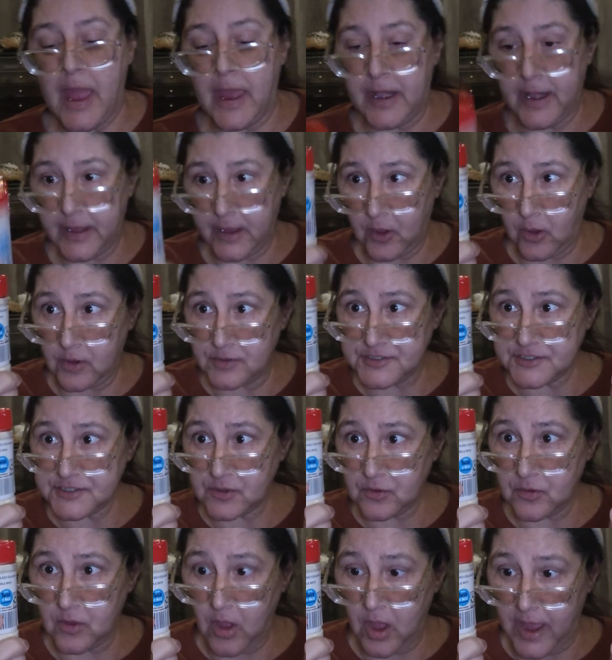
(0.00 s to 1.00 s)
And I
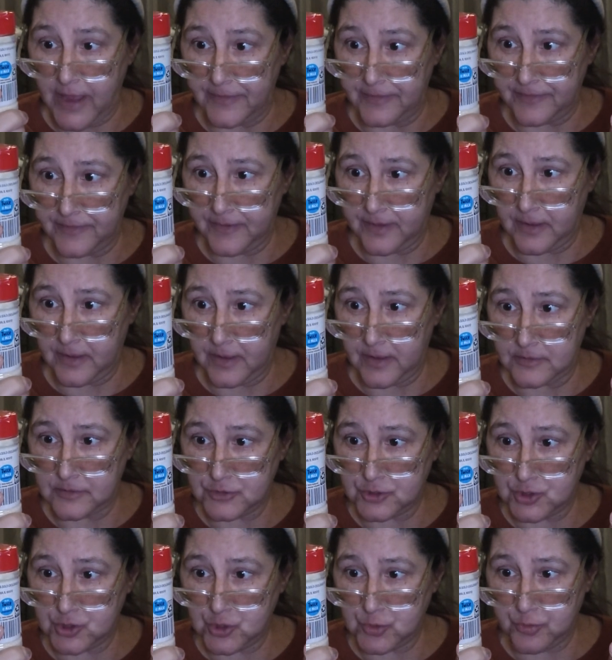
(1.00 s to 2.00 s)
also got the
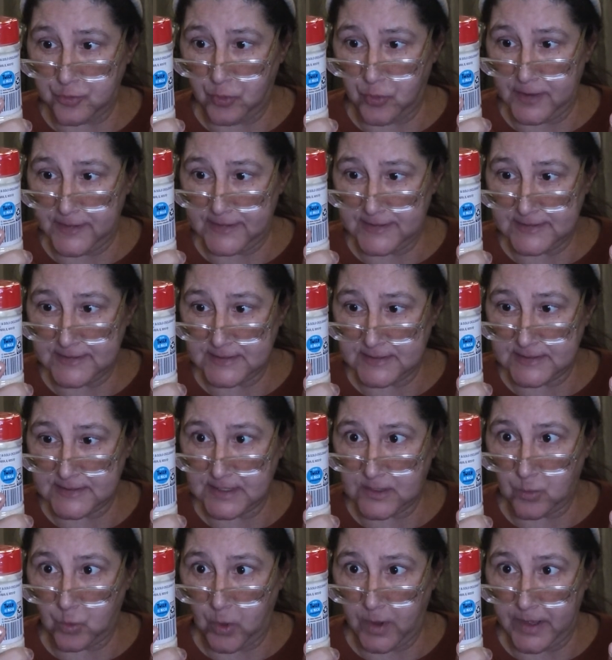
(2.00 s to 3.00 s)

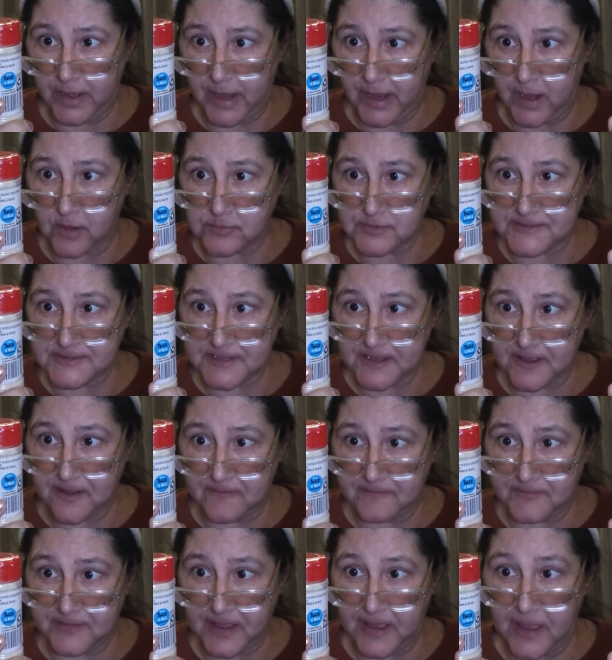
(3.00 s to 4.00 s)
2.61 ounce
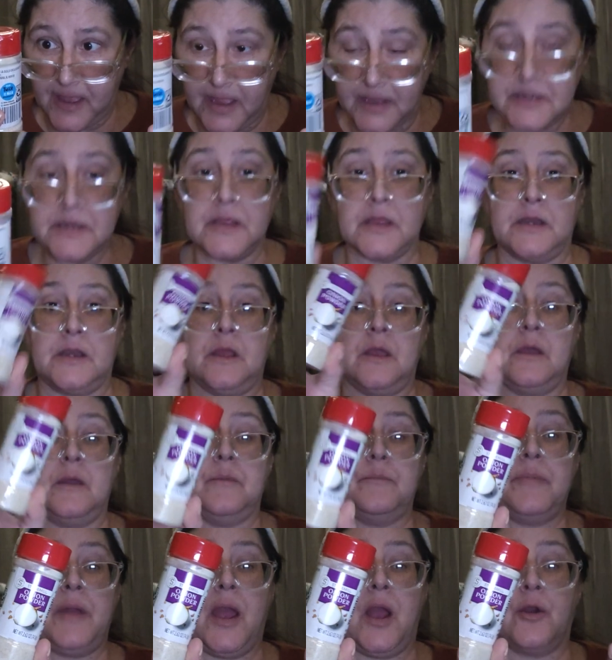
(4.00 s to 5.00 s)
of the onion
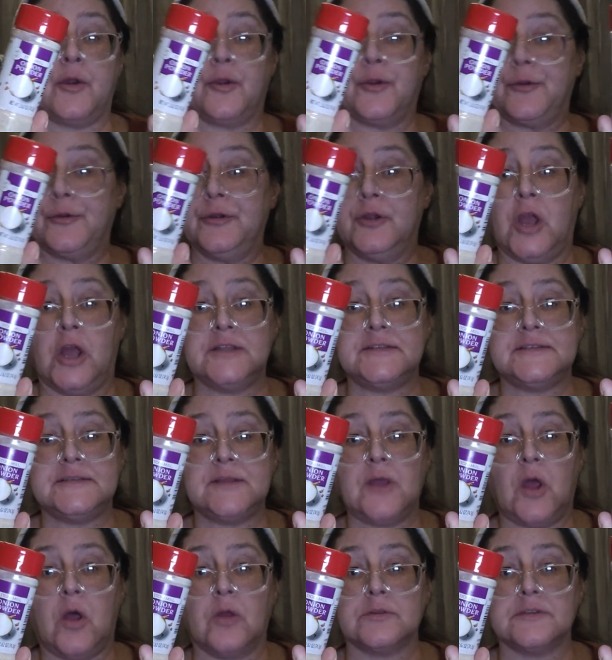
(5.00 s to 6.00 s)
powder, not
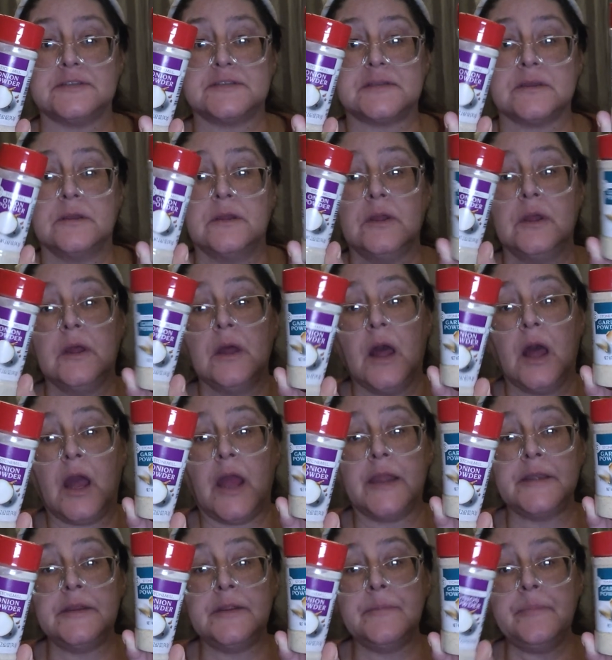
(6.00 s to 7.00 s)
salts.
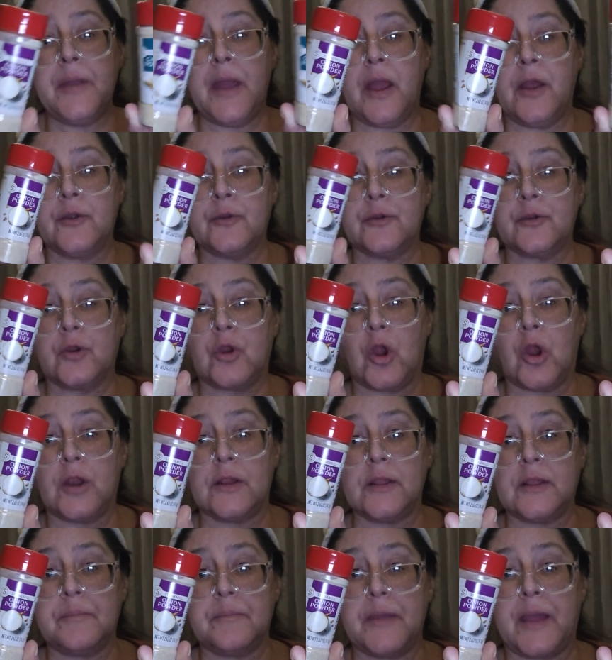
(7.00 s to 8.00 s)
Onion powder,
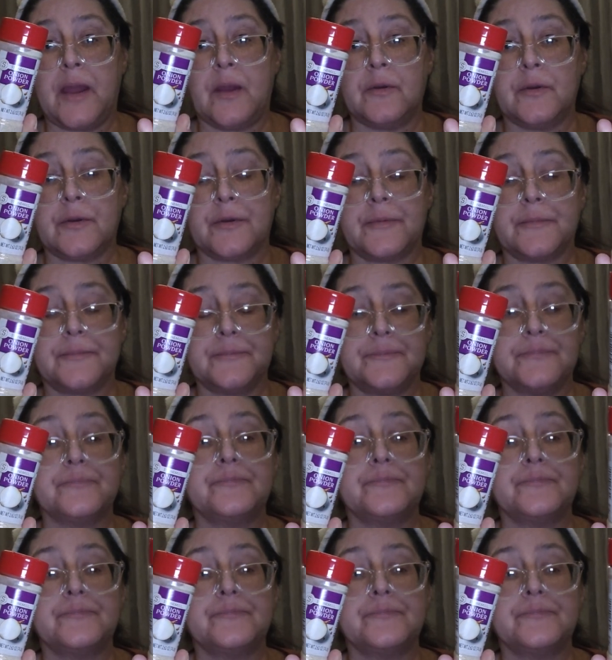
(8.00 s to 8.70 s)
garlic powder.